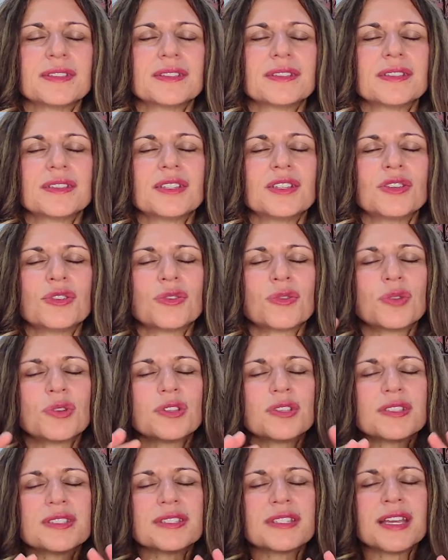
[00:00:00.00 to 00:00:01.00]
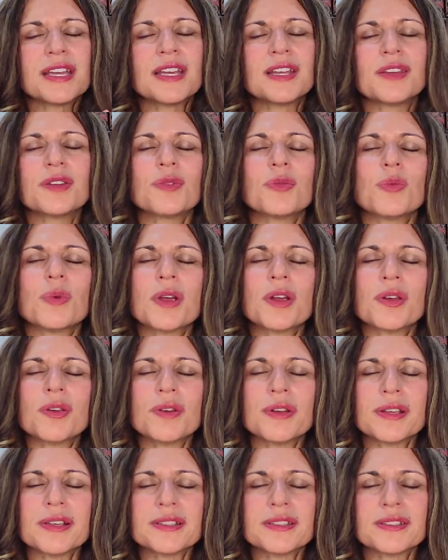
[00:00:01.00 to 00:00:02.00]
You're going to stay in
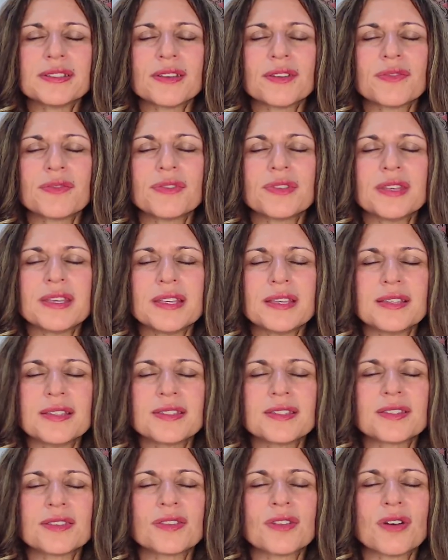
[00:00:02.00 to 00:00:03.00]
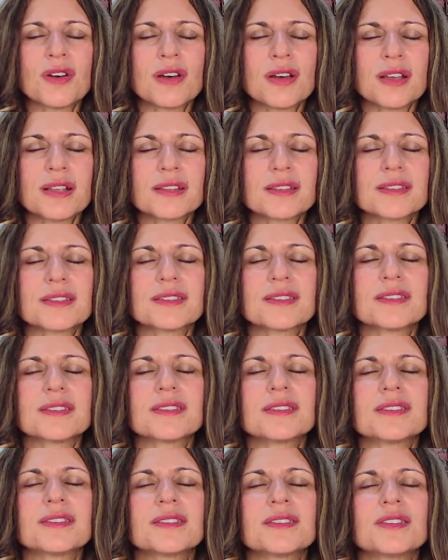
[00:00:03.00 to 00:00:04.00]
awareness of these
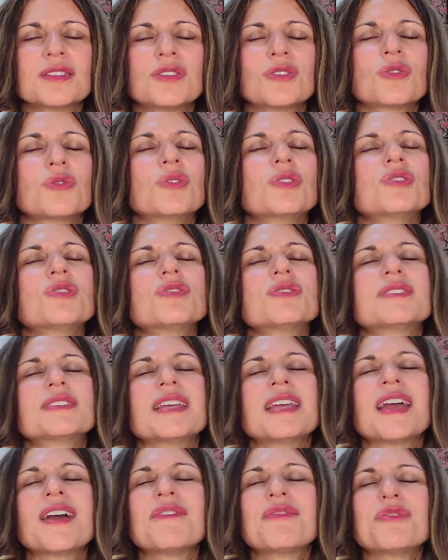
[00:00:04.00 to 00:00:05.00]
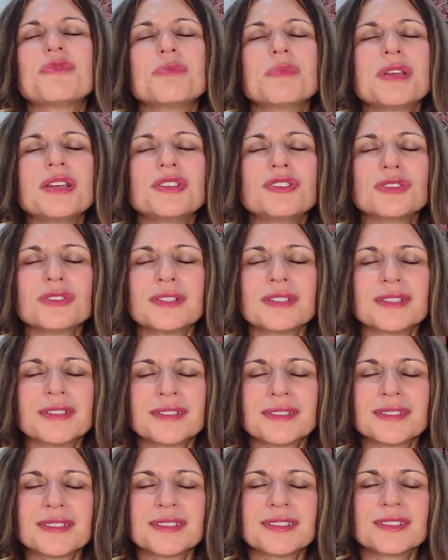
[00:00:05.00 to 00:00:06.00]
thoughts. You're going to say
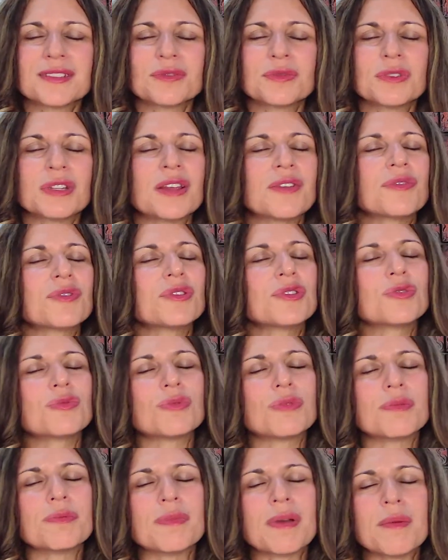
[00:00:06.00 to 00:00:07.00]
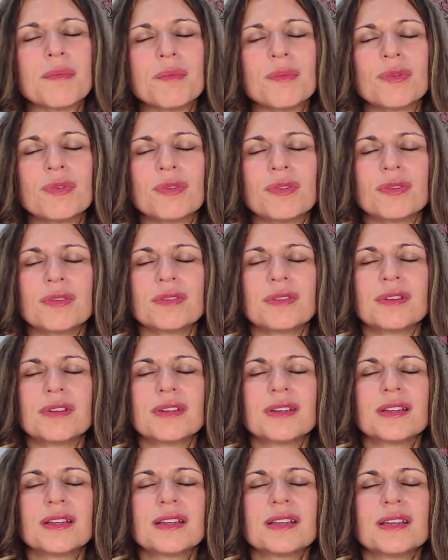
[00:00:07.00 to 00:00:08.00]
affirmations whenever you remember.
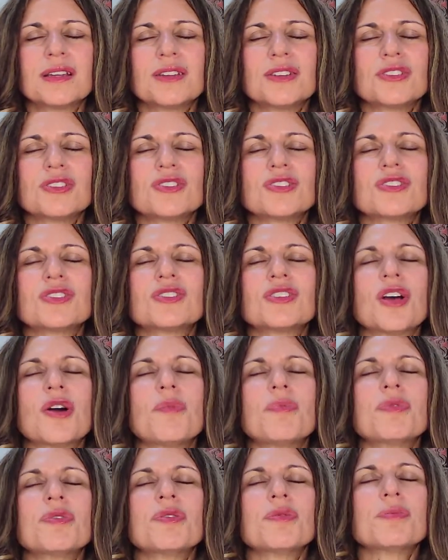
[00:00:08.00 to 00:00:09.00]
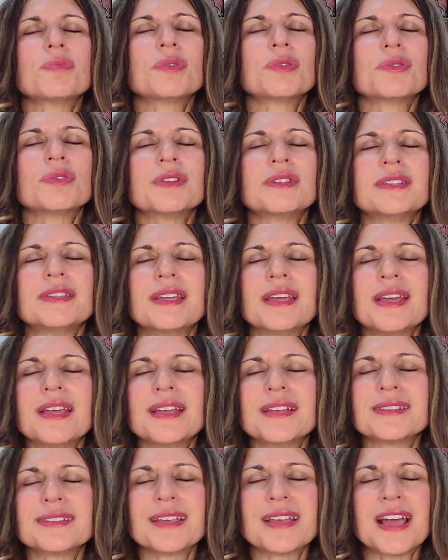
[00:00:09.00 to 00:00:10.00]
Just stop in the middle of the day
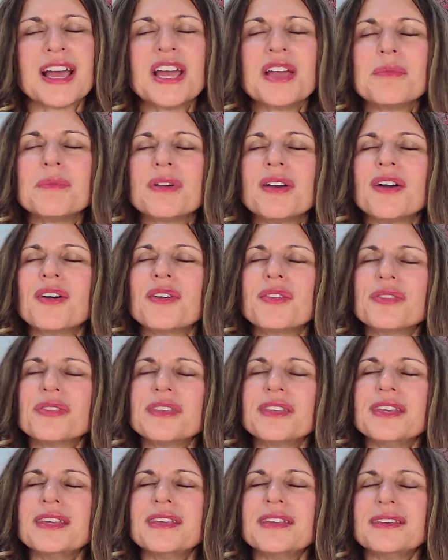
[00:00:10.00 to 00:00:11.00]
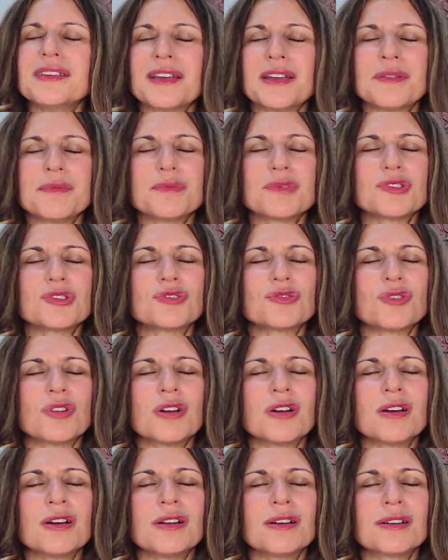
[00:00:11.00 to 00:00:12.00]
and say, I am healthy, I am
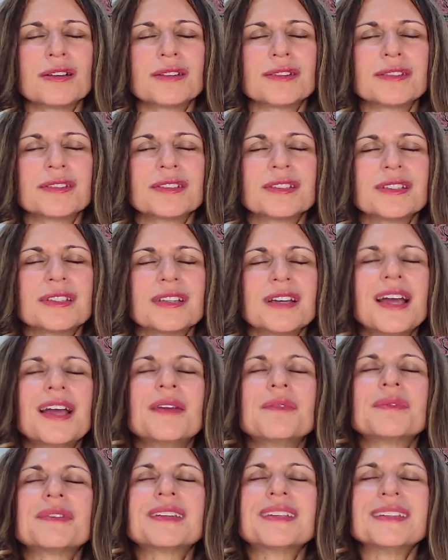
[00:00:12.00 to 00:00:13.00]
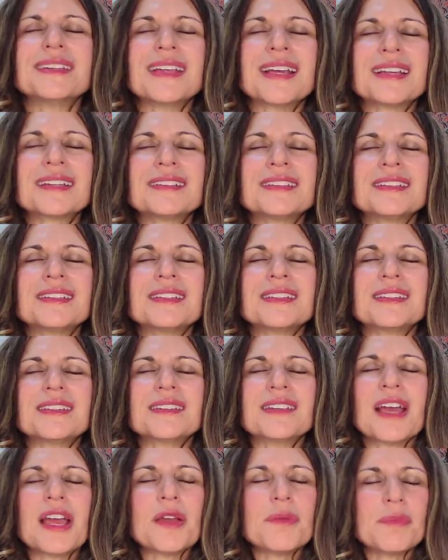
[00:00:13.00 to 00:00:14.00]
strong, I am connected,
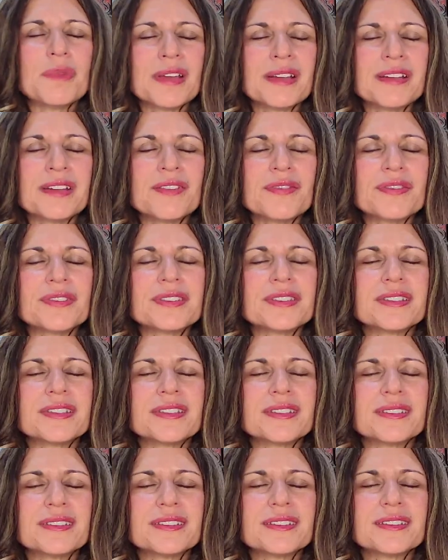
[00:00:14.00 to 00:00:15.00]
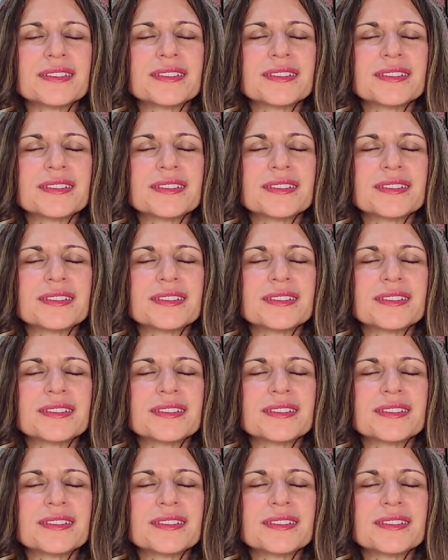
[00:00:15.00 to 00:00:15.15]
I am magnificent.